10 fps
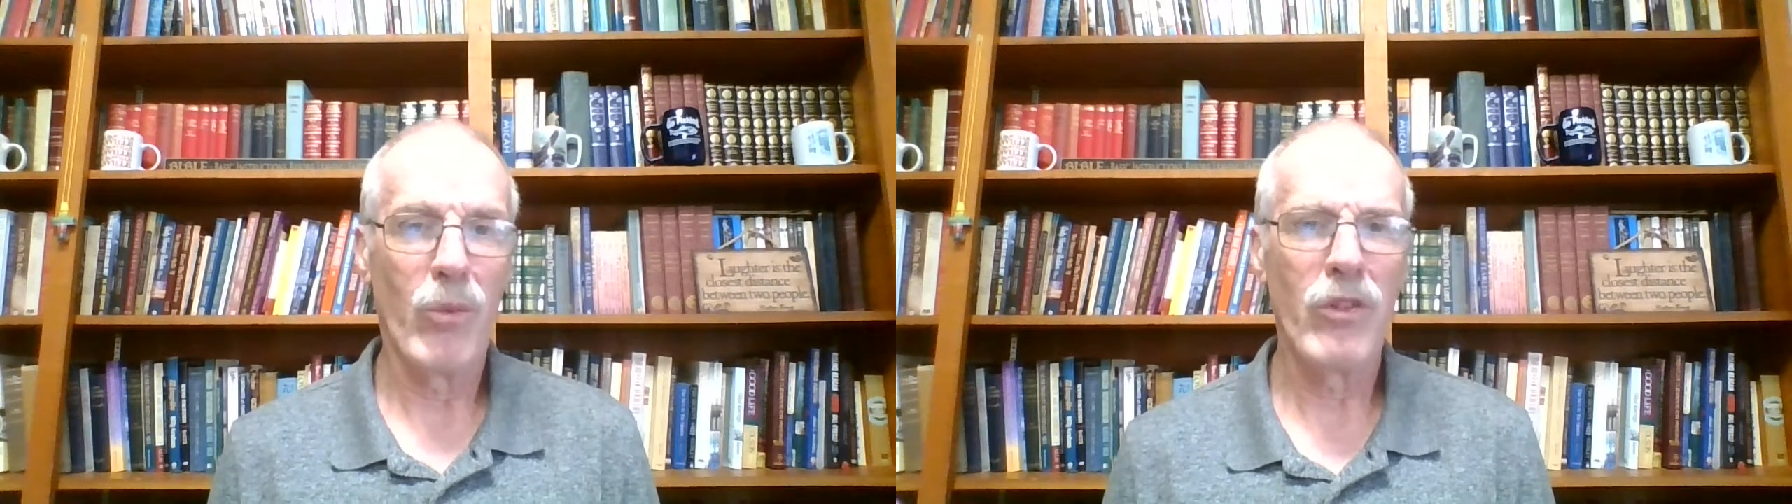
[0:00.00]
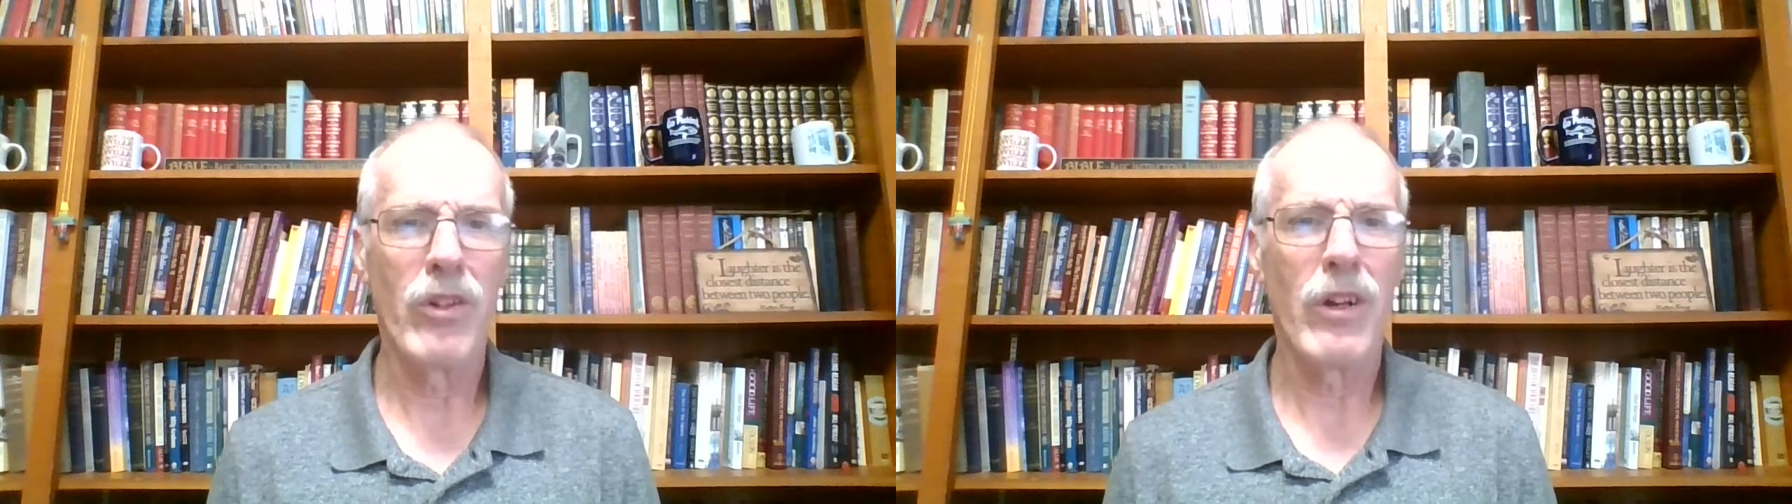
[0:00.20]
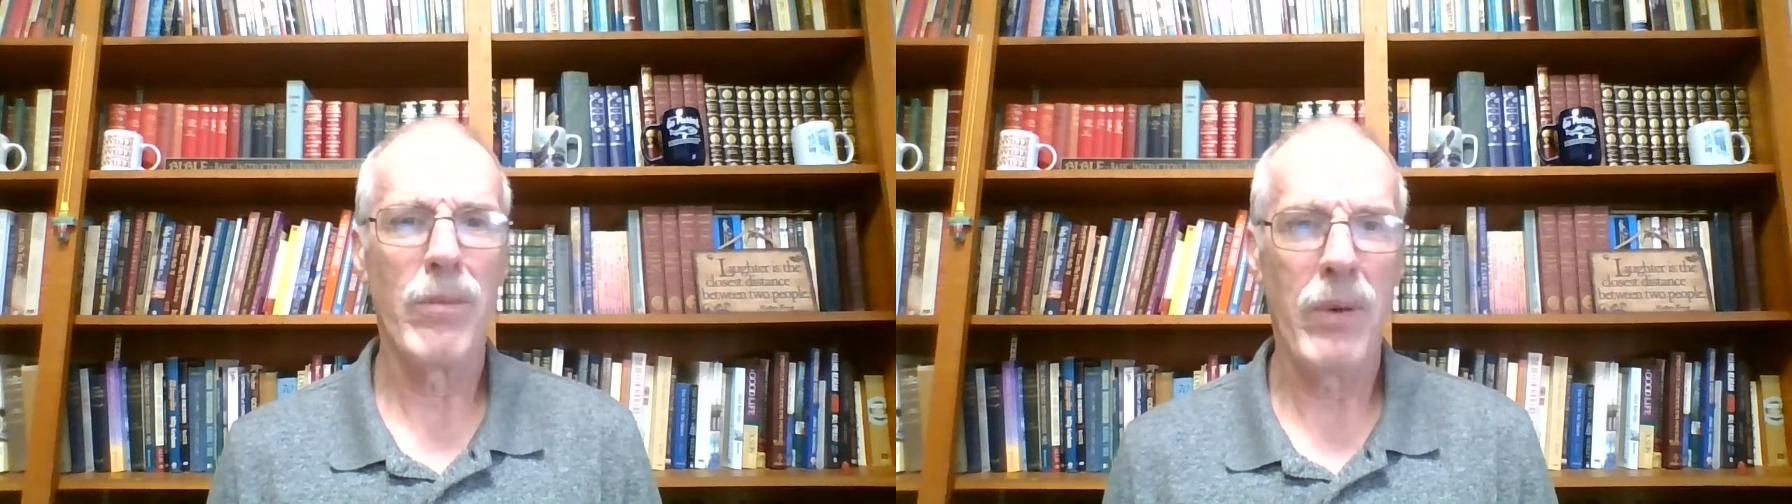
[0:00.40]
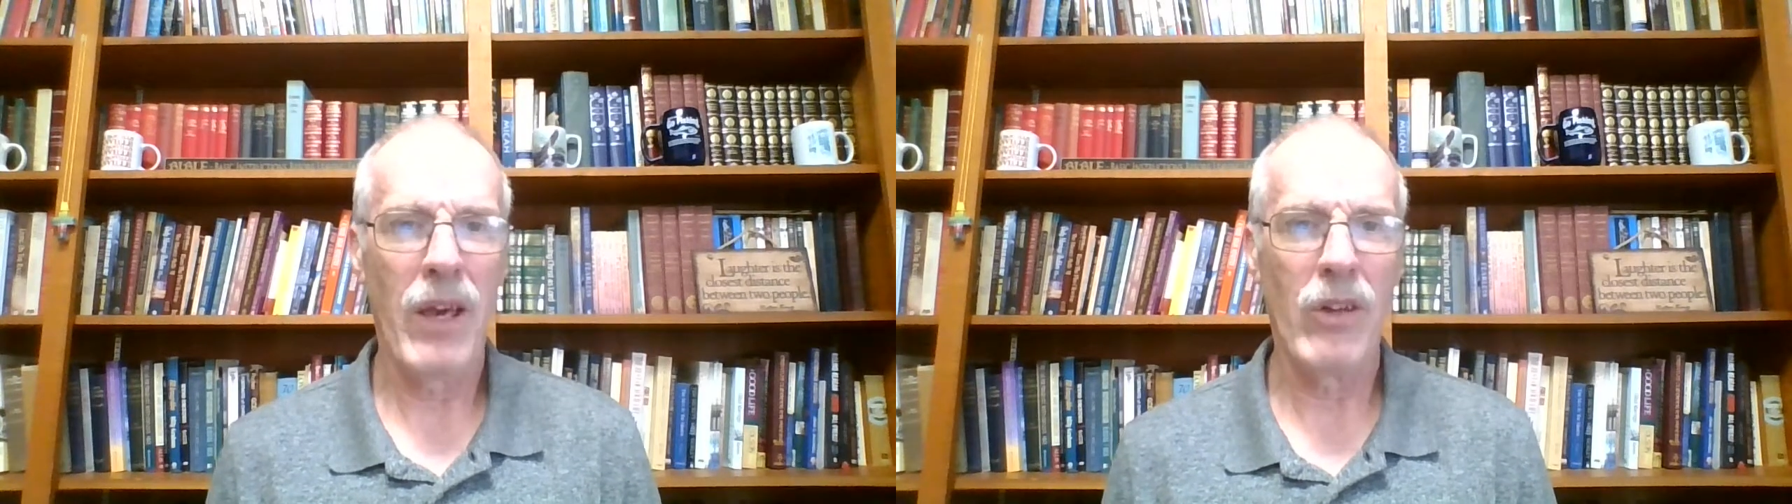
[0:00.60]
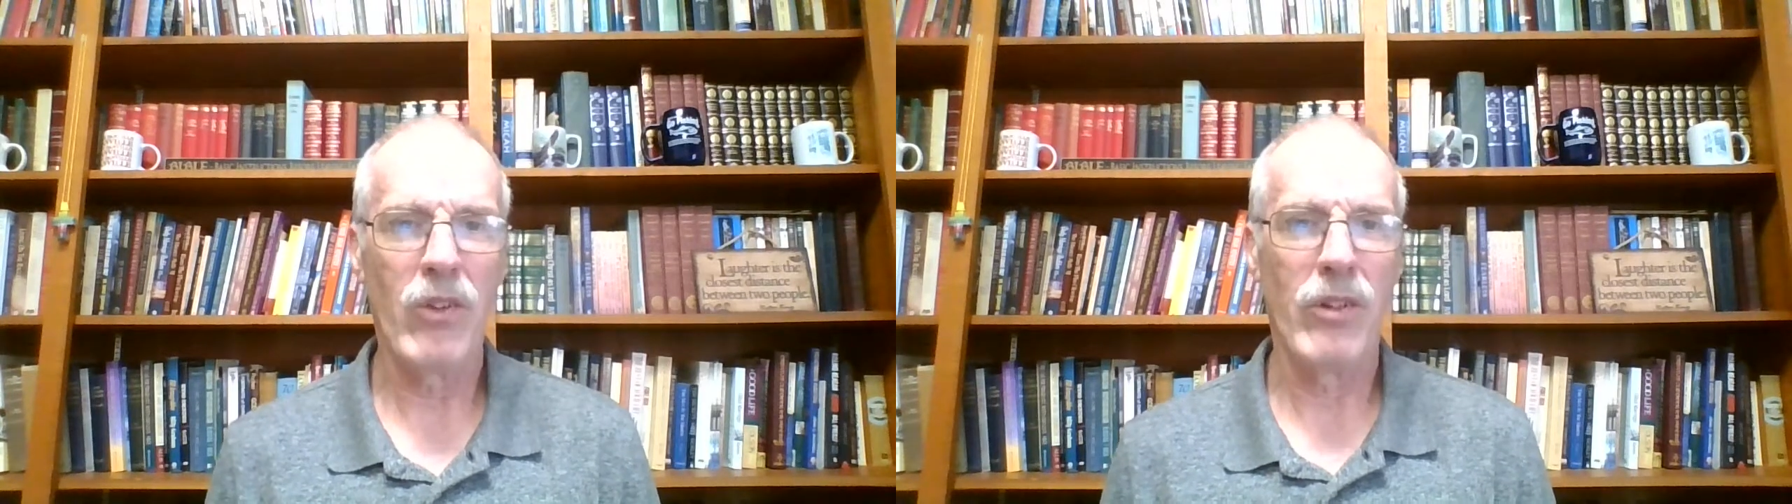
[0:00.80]
What should our
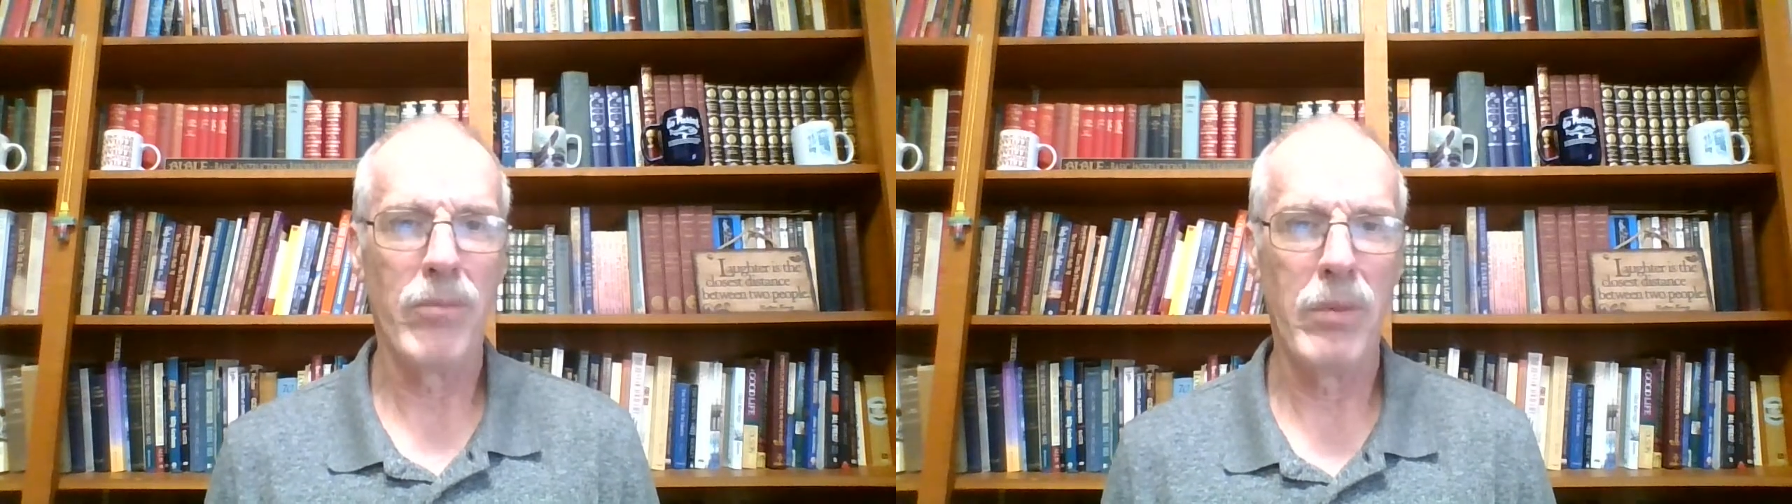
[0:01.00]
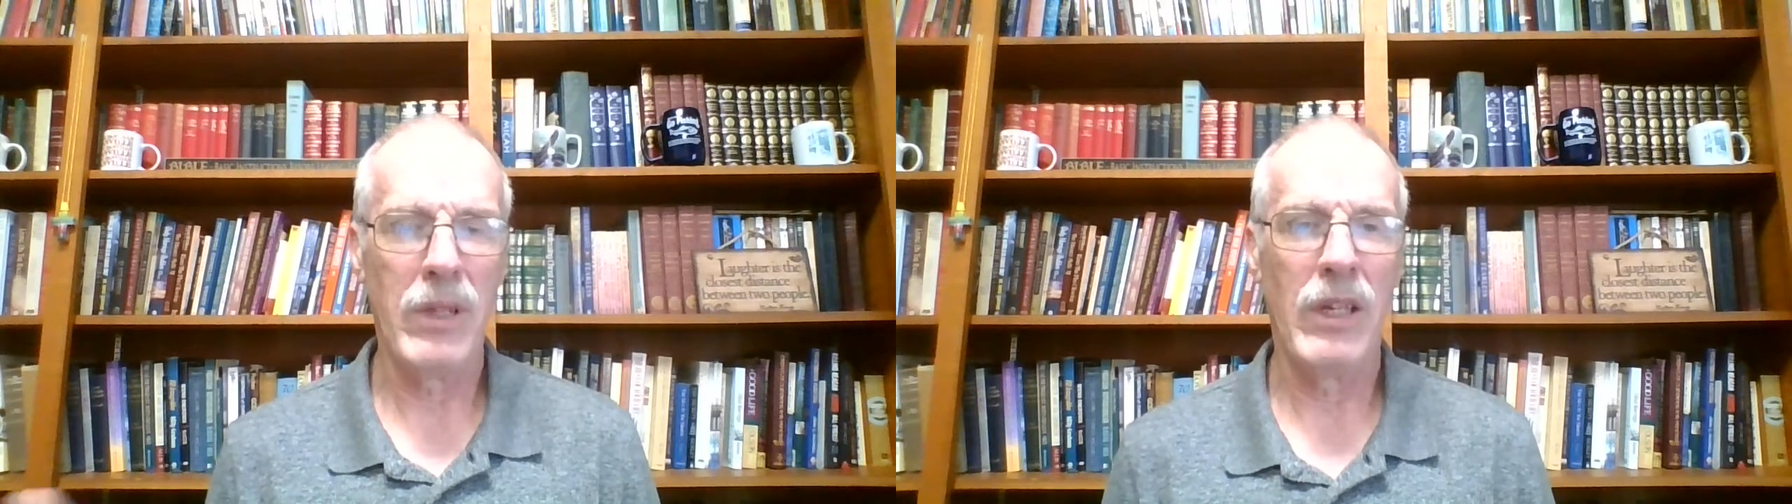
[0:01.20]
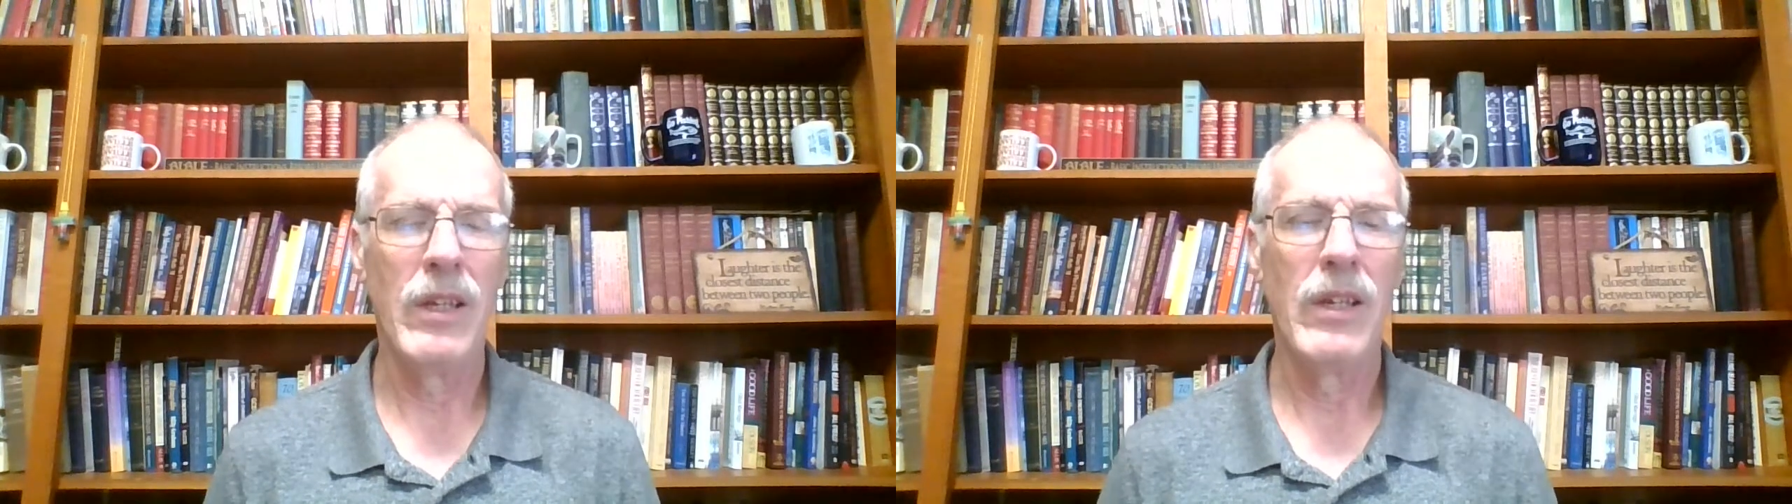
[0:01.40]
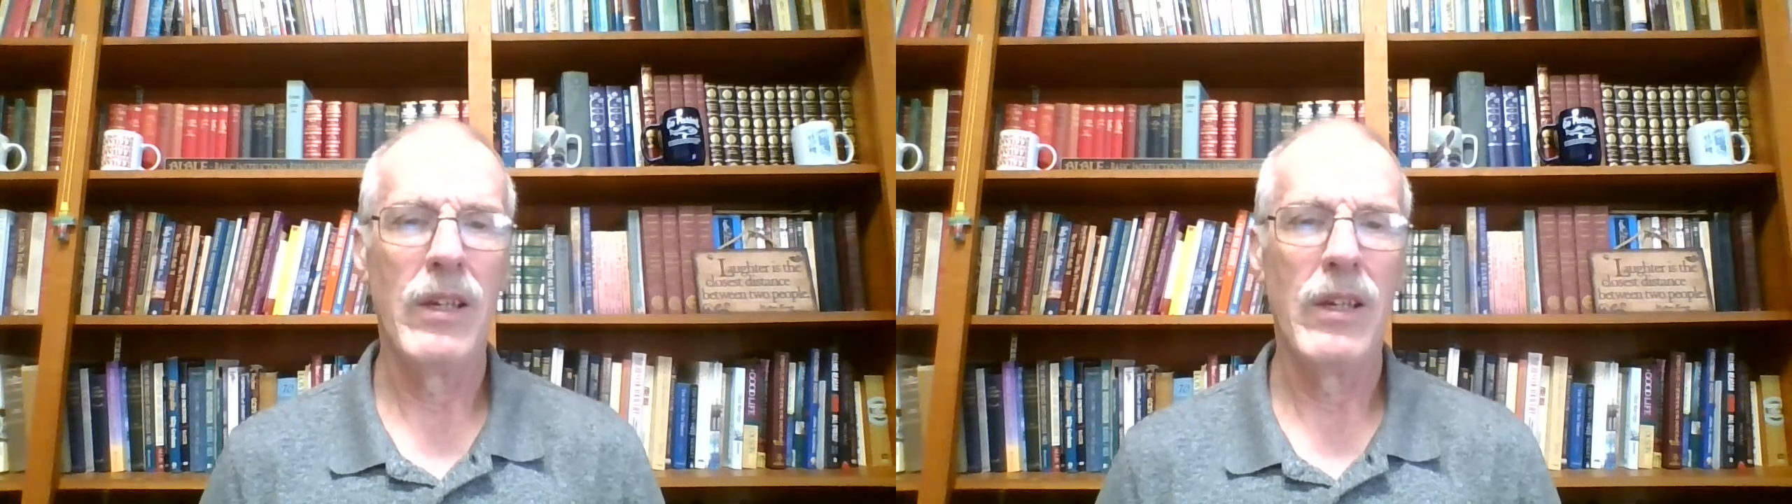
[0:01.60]
passion be